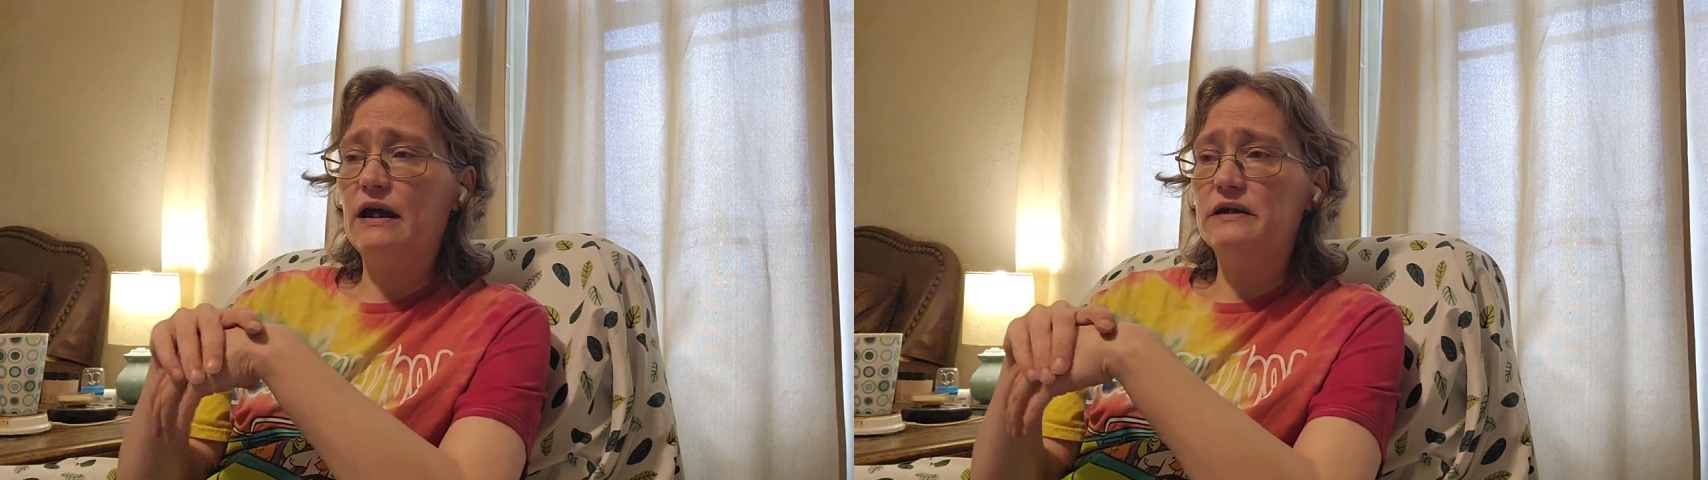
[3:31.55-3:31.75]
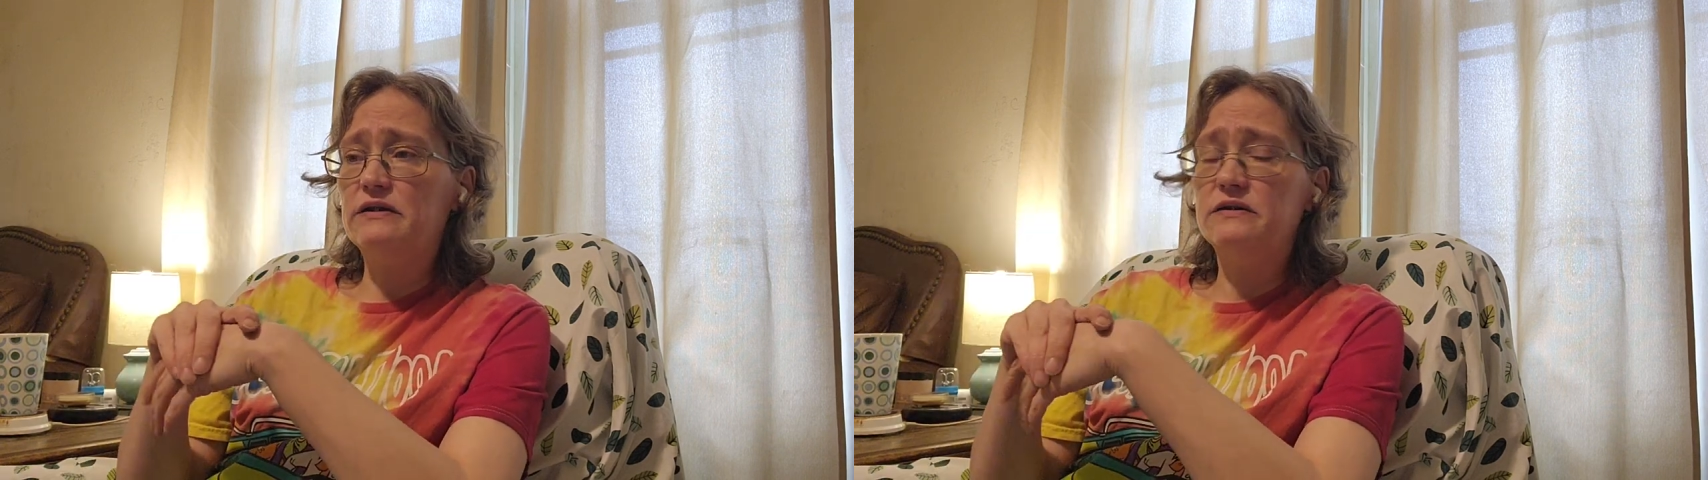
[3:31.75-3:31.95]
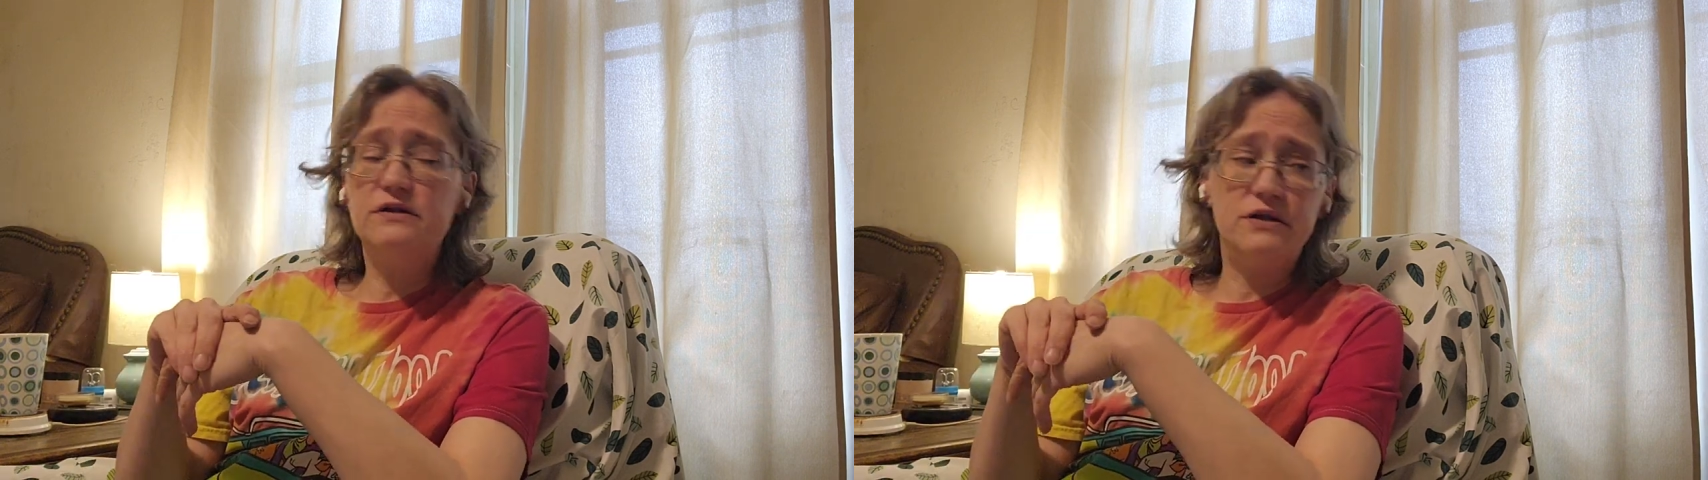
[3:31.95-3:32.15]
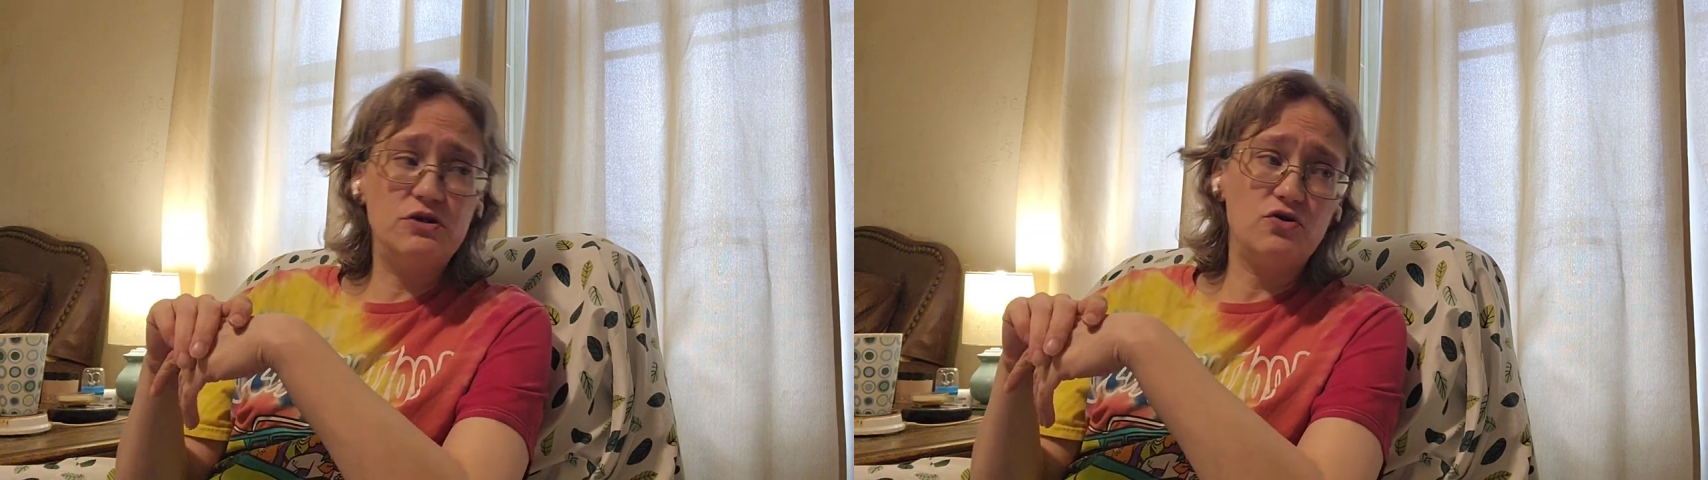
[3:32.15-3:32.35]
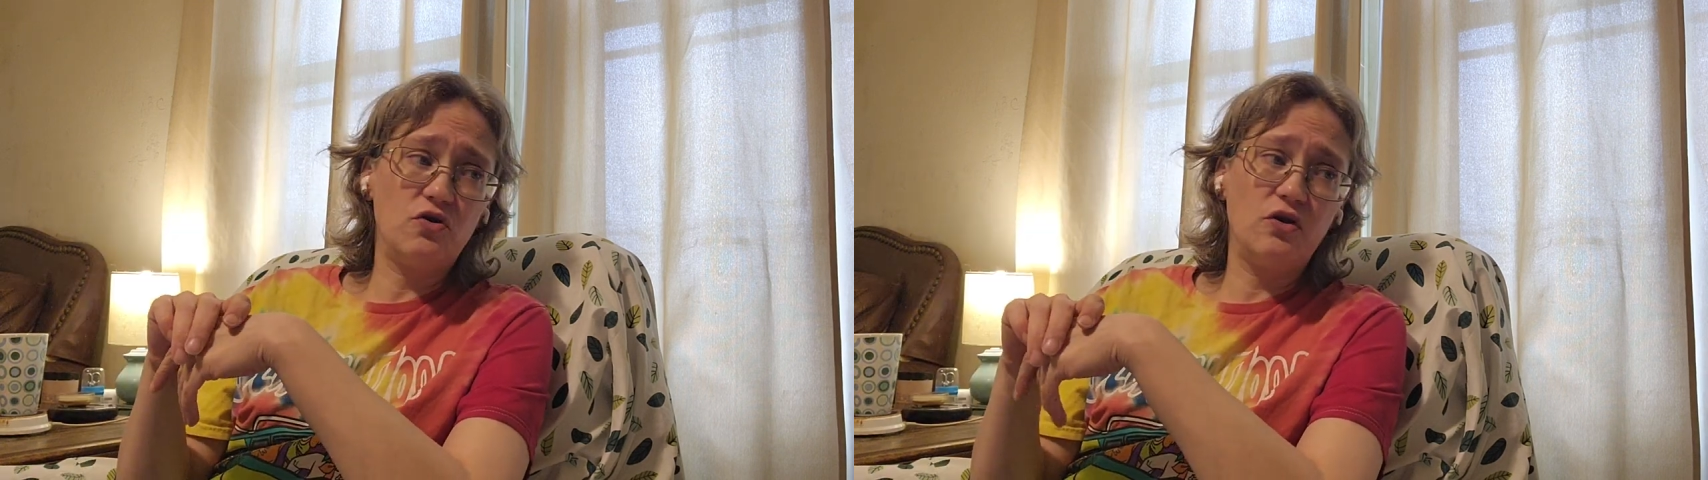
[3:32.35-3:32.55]
And
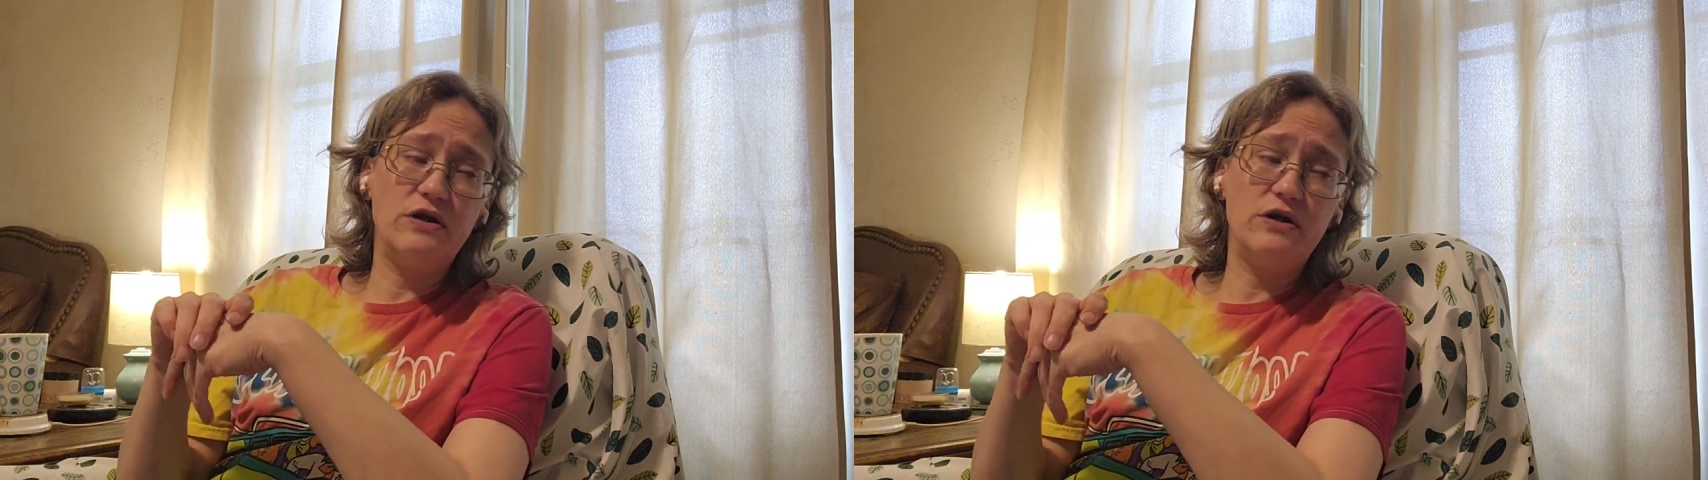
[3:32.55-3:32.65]
sister